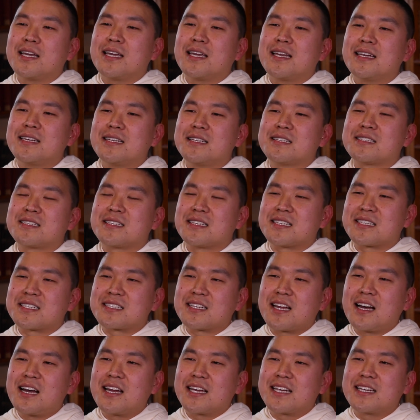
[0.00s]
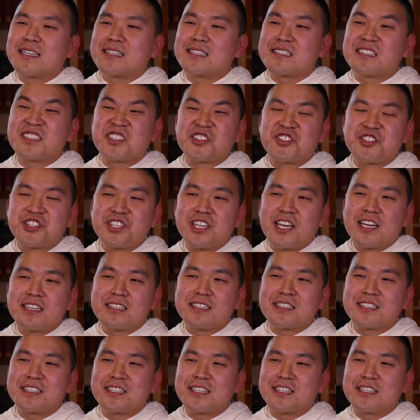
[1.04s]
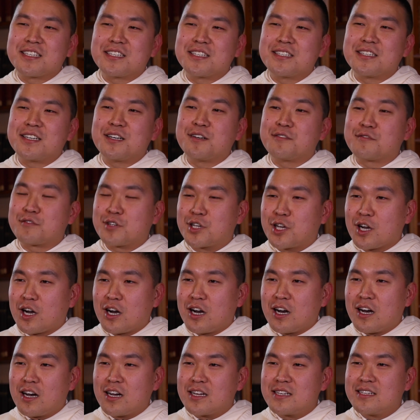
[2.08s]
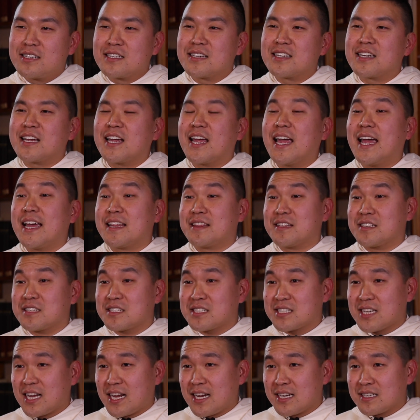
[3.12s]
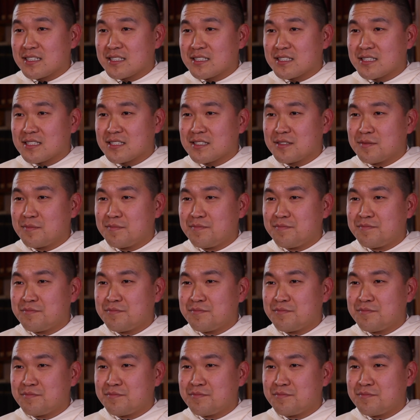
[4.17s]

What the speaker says: it is the science, the scientia of God and the saints.